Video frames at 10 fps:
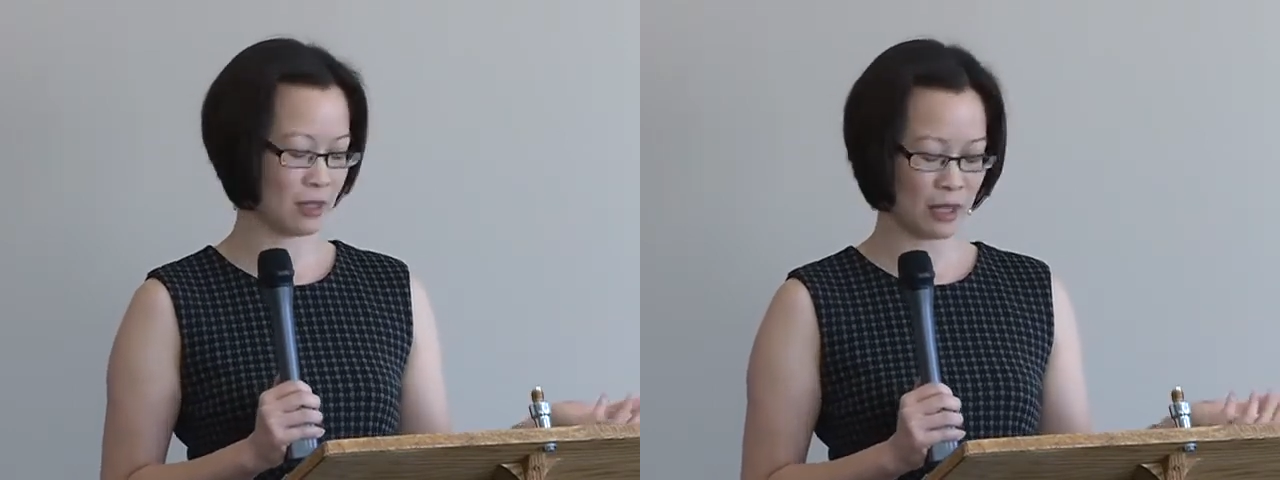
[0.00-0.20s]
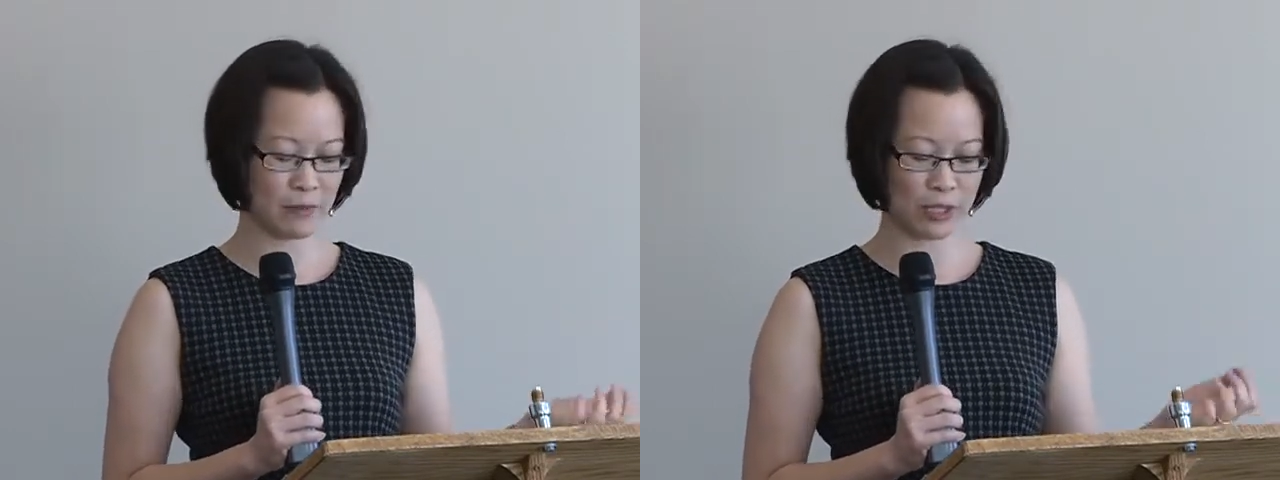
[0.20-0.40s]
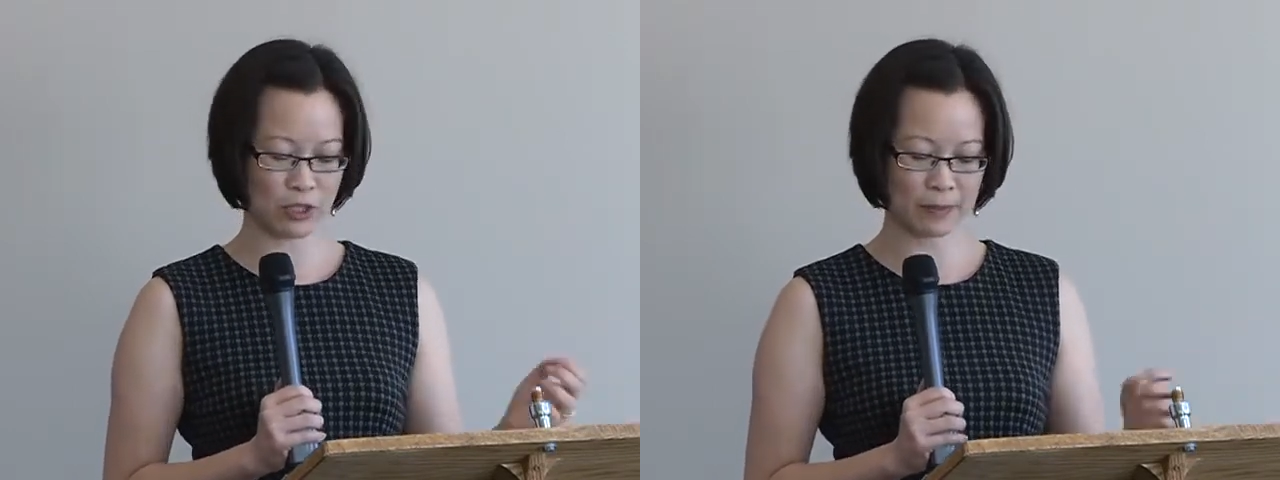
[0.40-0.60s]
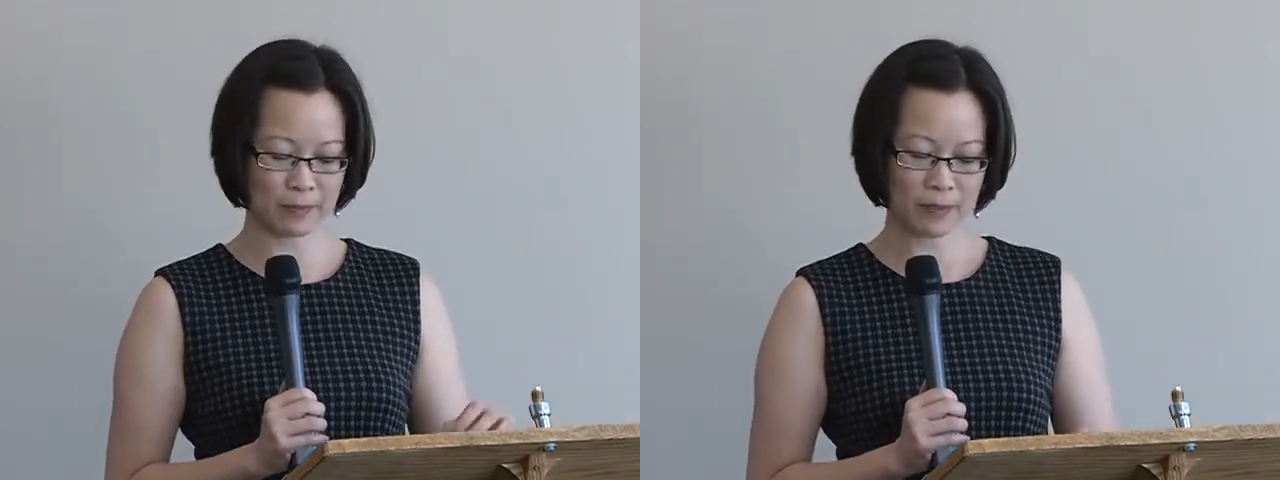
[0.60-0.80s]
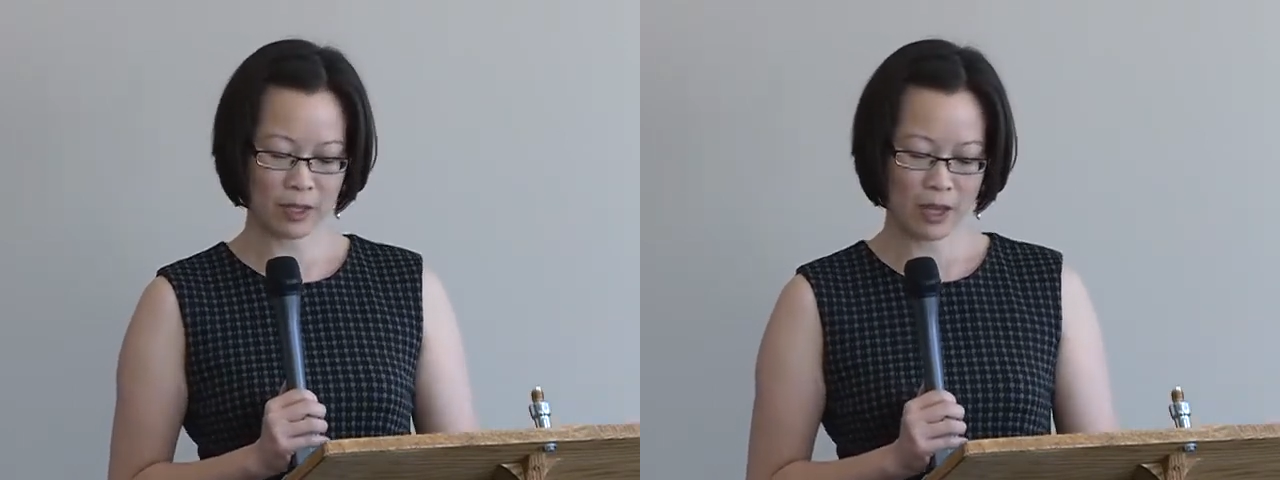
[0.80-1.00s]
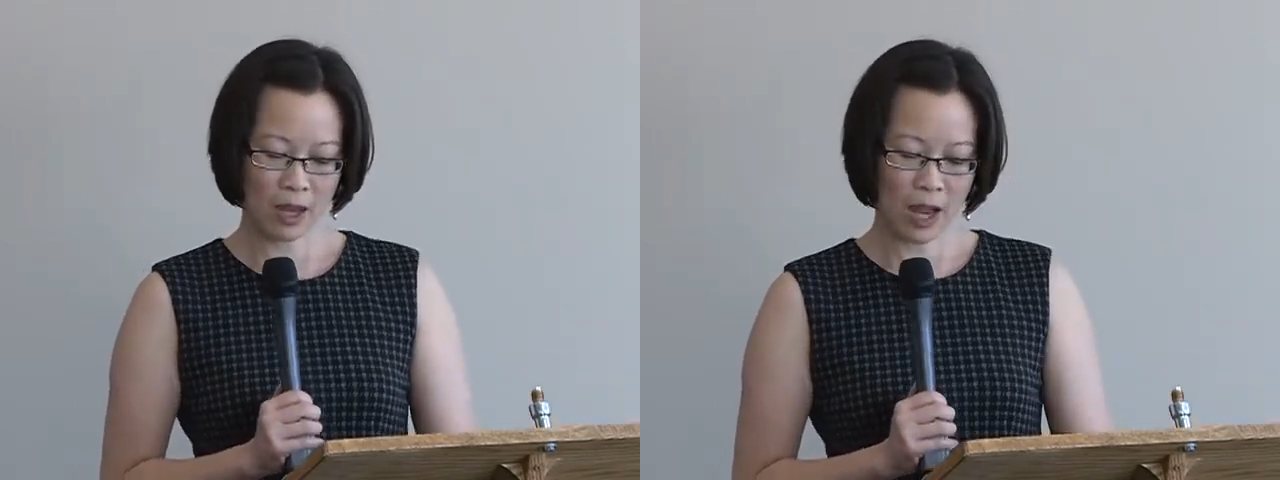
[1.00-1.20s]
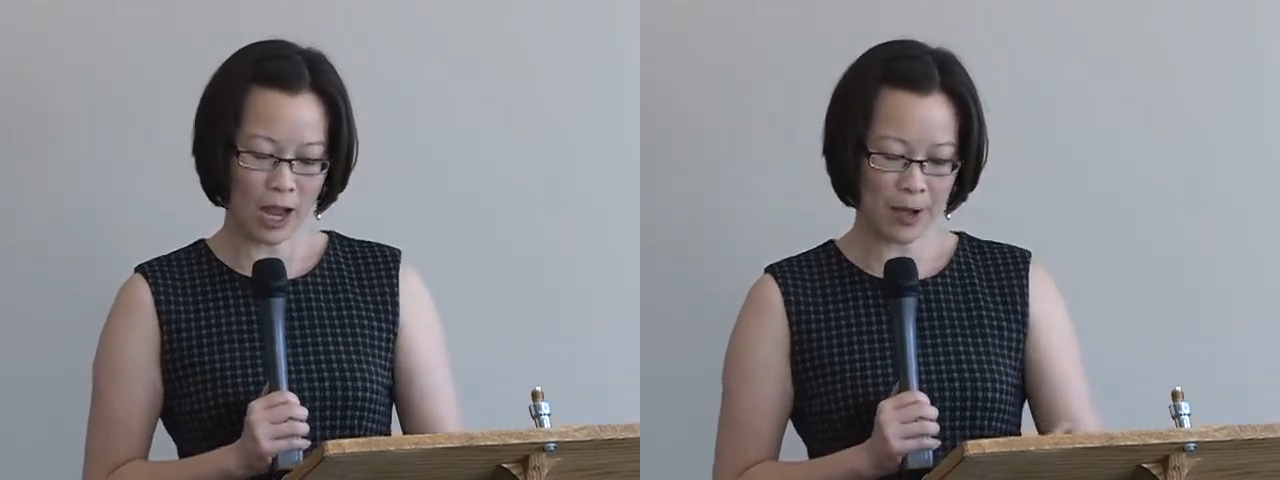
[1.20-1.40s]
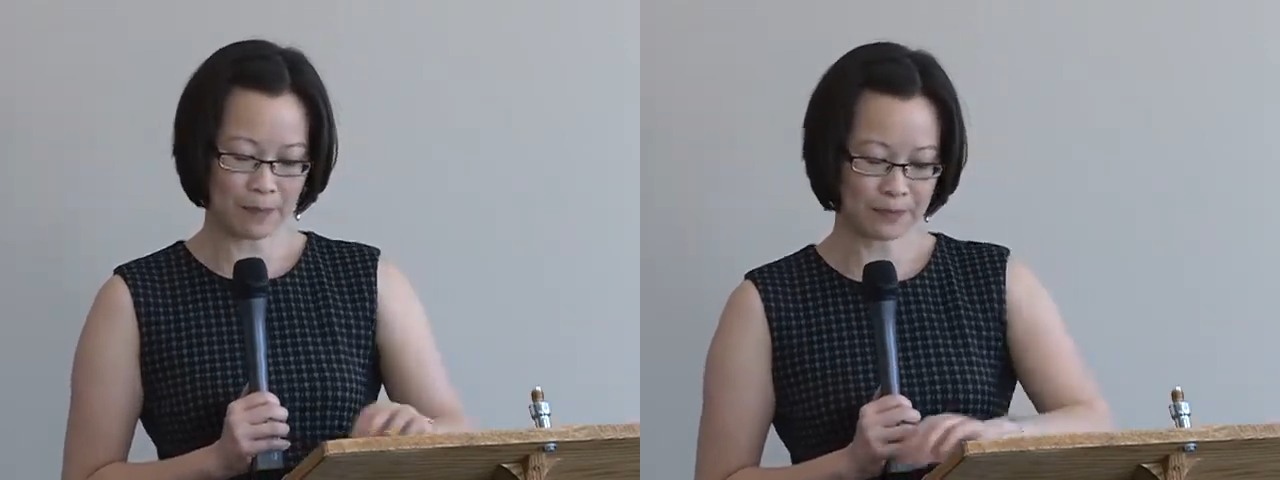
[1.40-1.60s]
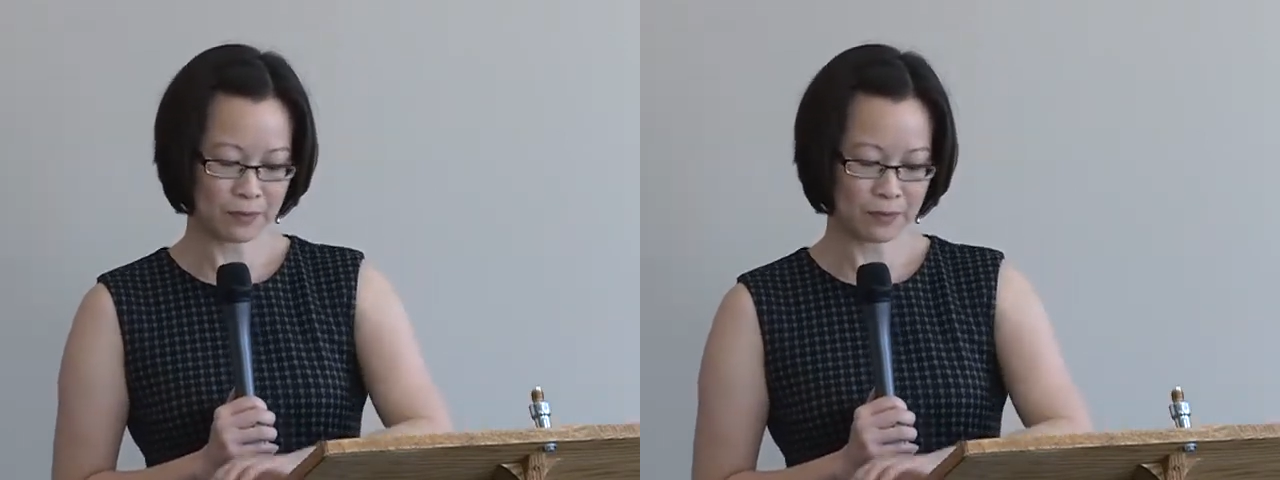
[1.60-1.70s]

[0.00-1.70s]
in Beijing.